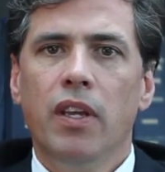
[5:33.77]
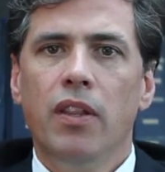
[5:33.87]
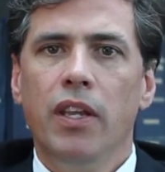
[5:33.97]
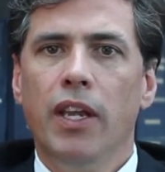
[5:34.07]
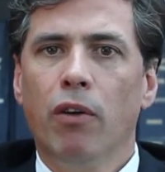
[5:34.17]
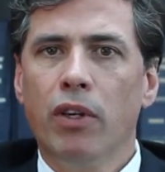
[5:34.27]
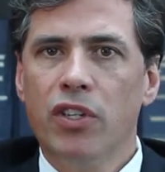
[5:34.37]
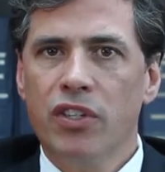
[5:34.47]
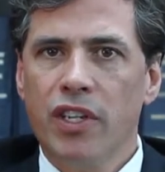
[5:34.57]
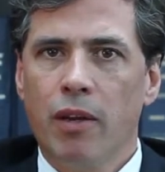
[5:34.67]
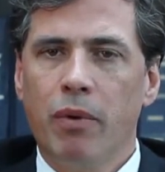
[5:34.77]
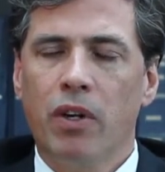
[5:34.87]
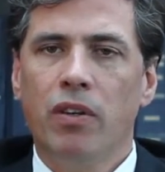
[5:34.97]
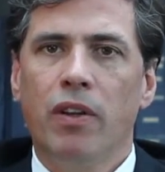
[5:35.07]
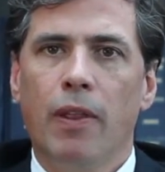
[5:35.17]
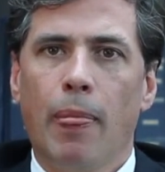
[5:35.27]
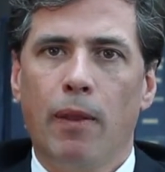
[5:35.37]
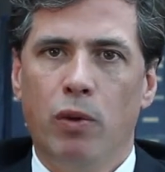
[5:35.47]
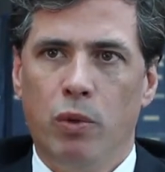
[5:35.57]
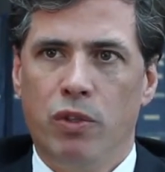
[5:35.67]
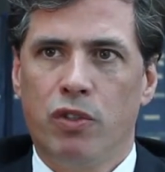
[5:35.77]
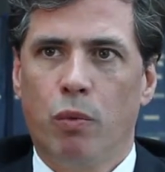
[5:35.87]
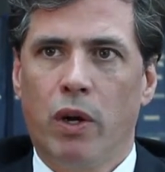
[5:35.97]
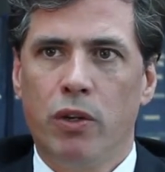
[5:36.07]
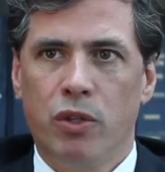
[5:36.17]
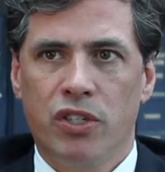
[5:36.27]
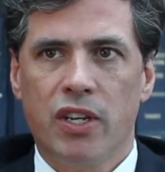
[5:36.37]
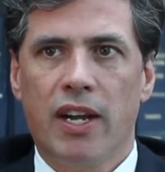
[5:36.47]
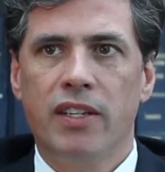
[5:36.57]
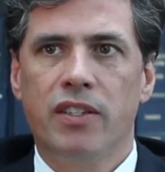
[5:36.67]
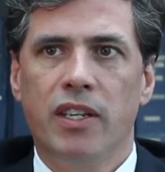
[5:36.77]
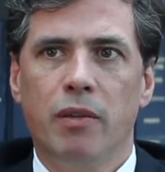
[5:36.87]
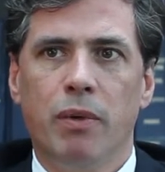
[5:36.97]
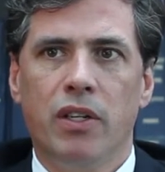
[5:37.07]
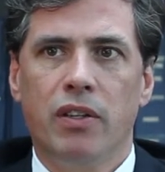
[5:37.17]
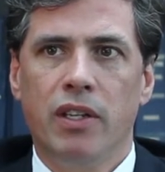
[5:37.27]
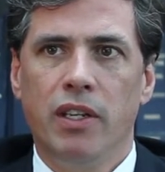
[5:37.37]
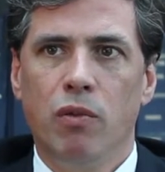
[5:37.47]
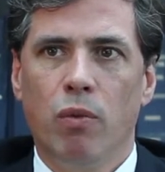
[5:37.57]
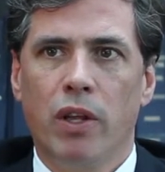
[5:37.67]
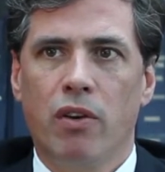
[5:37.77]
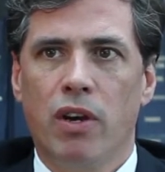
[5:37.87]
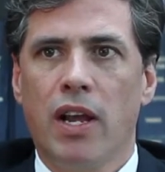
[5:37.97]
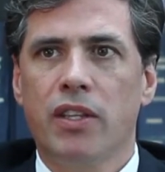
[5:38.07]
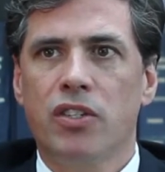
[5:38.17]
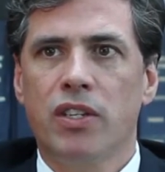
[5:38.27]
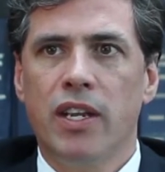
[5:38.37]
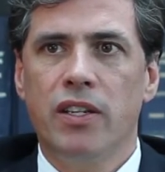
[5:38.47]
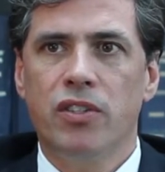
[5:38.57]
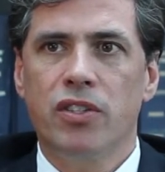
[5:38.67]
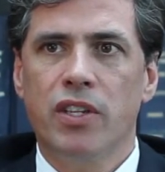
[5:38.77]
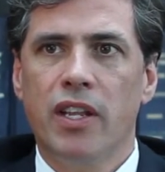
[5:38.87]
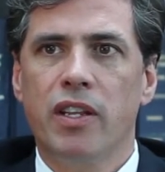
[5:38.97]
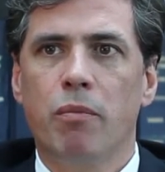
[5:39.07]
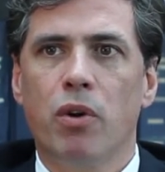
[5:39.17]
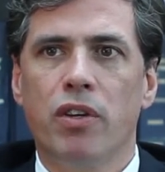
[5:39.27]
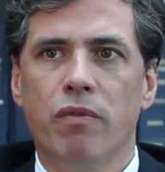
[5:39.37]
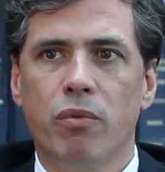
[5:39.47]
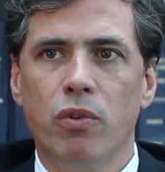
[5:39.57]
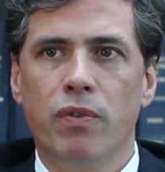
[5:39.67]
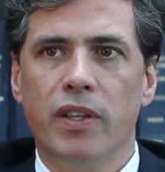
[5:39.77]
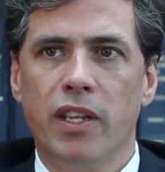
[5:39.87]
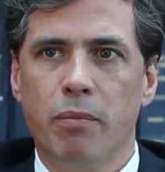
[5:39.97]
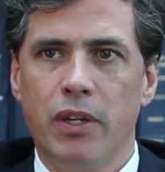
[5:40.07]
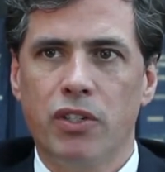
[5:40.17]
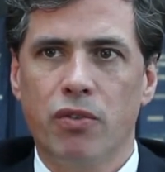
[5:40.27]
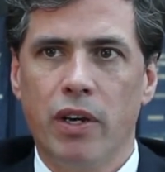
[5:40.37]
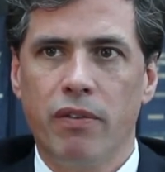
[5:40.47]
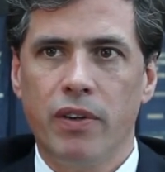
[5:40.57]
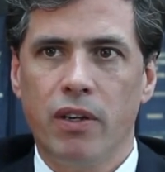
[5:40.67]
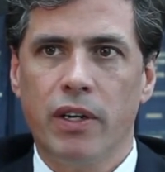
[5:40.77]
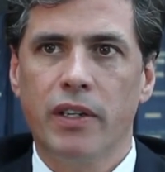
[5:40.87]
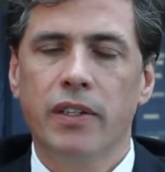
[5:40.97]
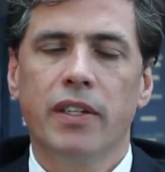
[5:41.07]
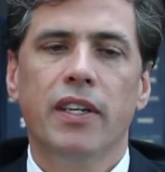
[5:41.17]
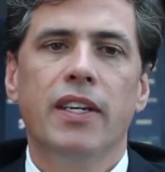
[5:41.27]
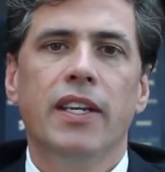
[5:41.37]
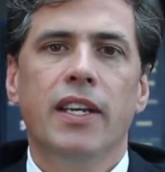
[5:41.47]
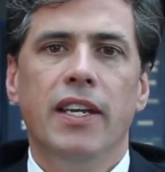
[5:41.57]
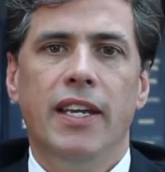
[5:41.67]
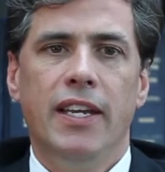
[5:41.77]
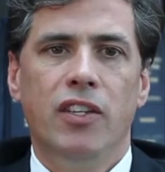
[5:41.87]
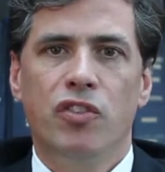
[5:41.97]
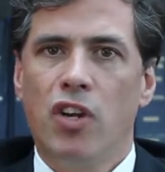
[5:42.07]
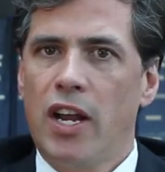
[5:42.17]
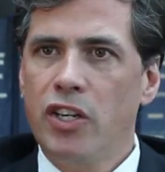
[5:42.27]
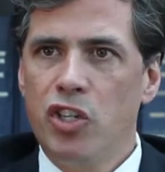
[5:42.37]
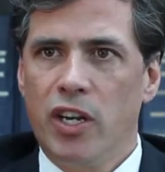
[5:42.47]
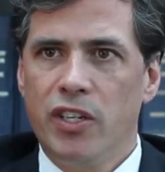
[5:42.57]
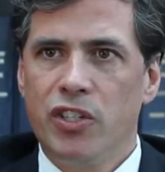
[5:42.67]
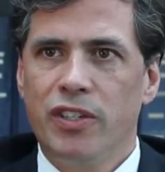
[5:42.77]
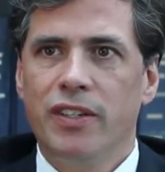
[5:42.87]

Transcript: The hearings examiner, who's the one who decides whether or not the state has sustained their burden of proof at the administrative hearing, is not a judge.